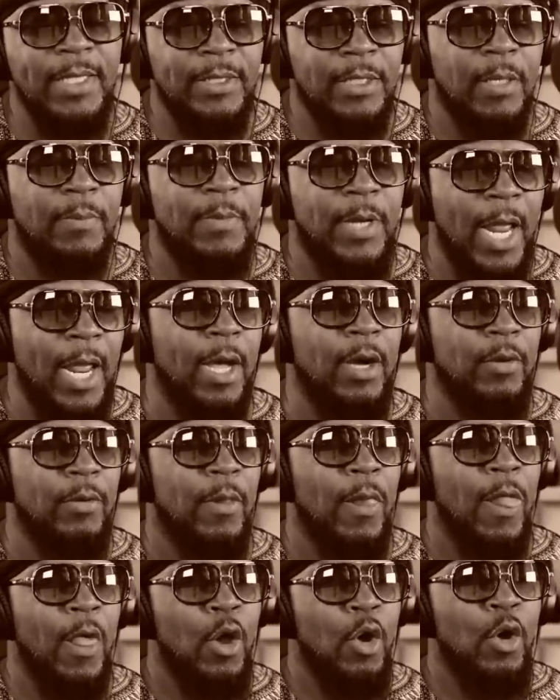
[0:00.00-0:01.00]
up now
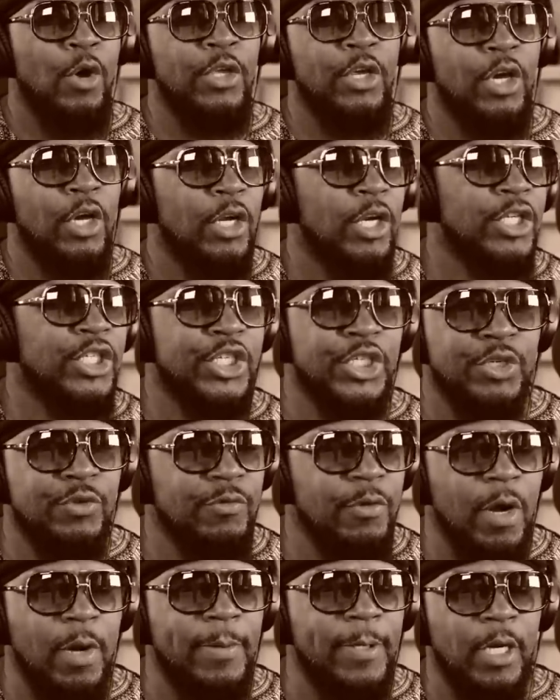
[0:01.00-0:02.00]
or you're going to
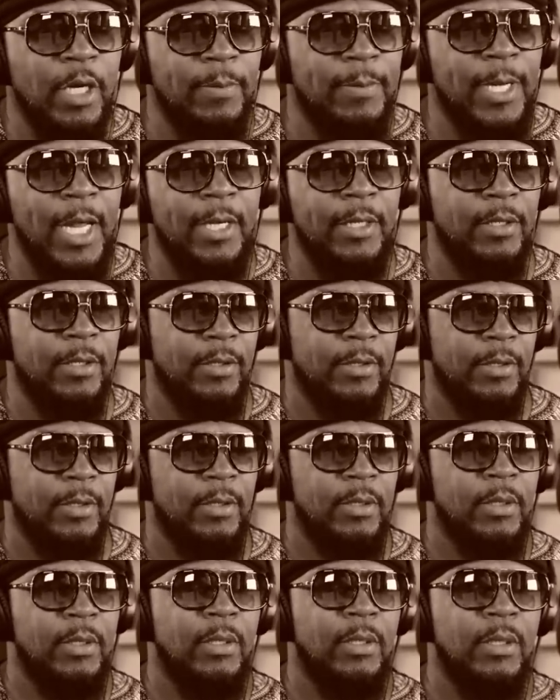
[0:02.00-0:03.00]
scrub it up later.
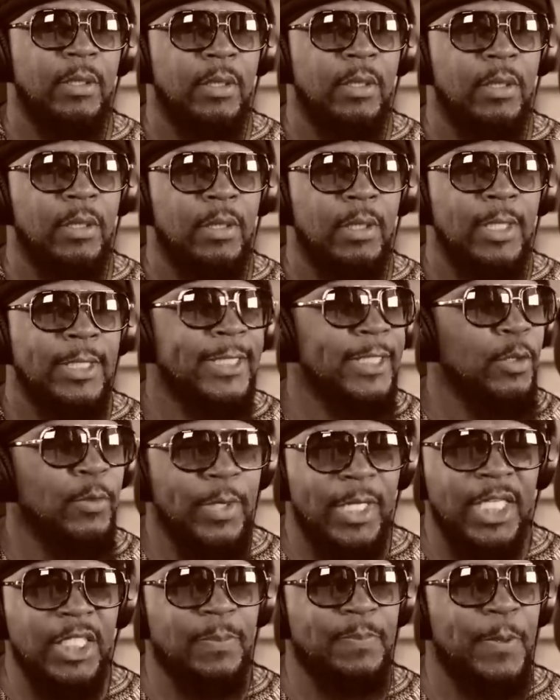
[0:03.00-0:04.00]
See, when
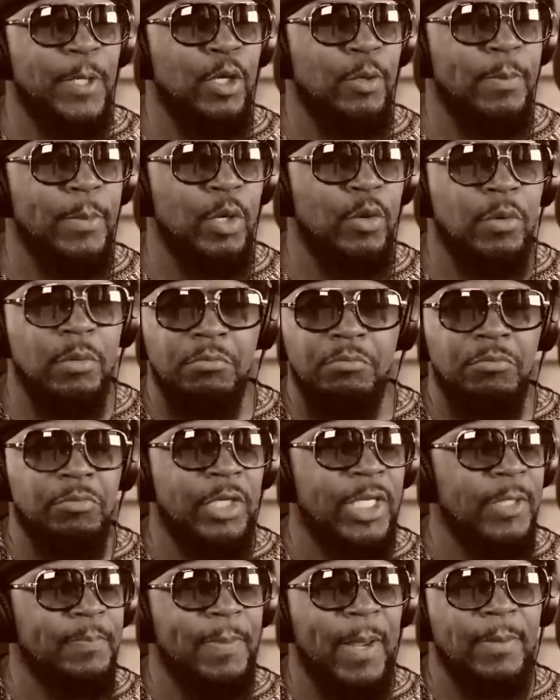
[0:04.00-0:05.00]
they spill milk,
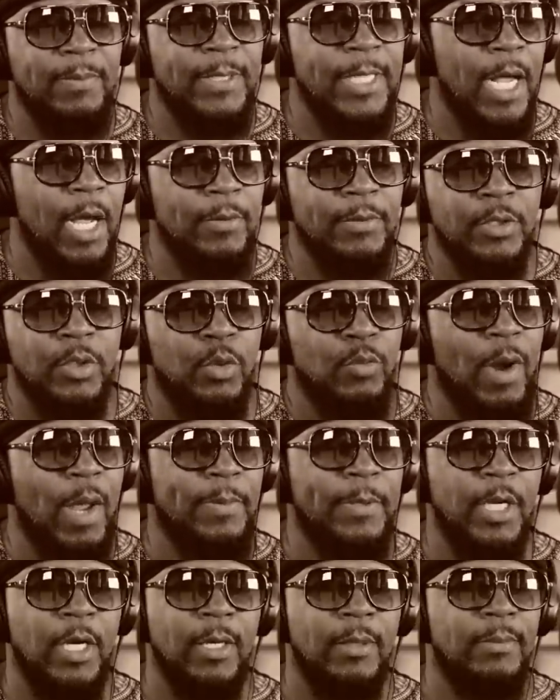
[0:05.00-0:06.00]
get paper towels, wipe it
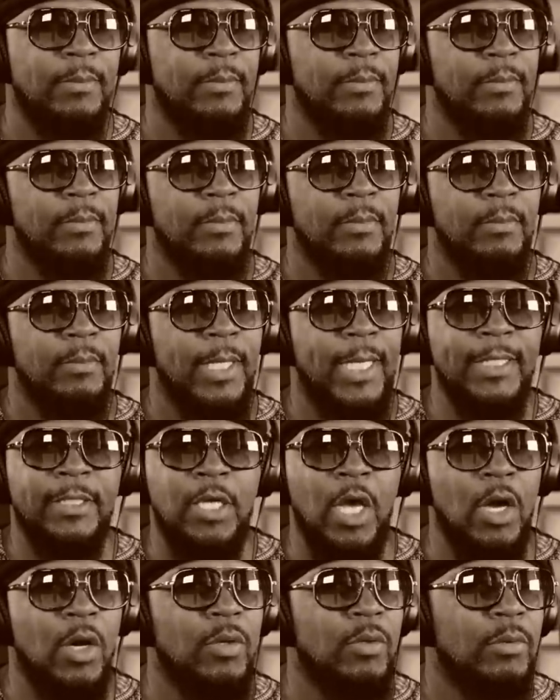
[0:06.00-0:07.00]
up. It's
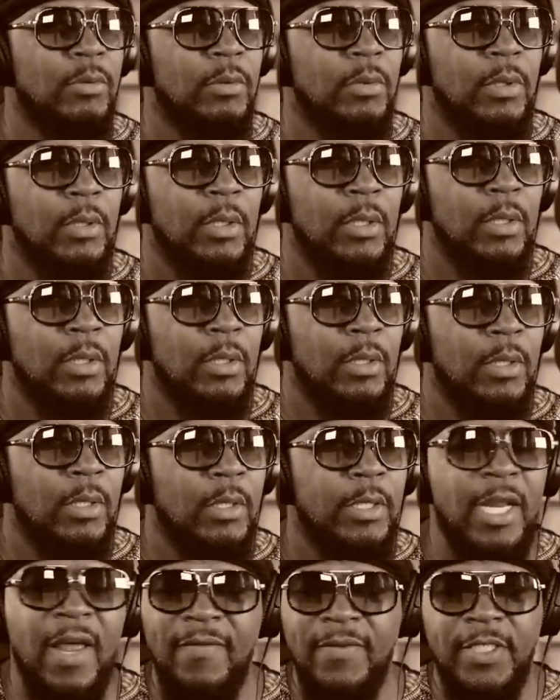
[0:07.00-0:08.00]
gone.
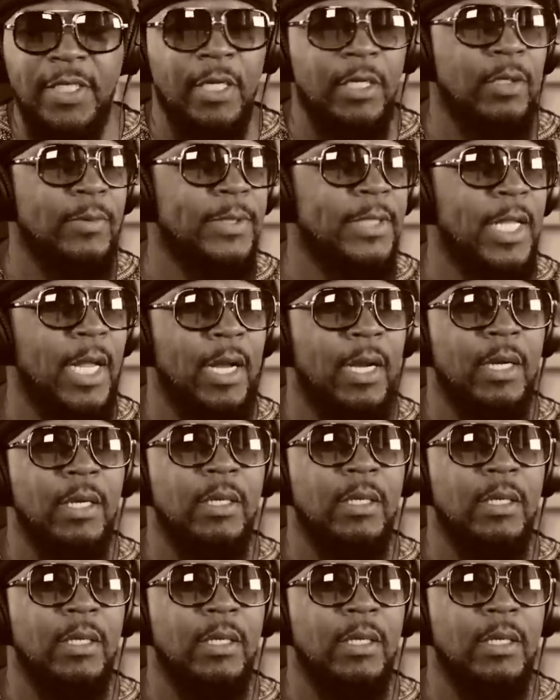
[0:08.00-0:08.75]
Never tell it was there.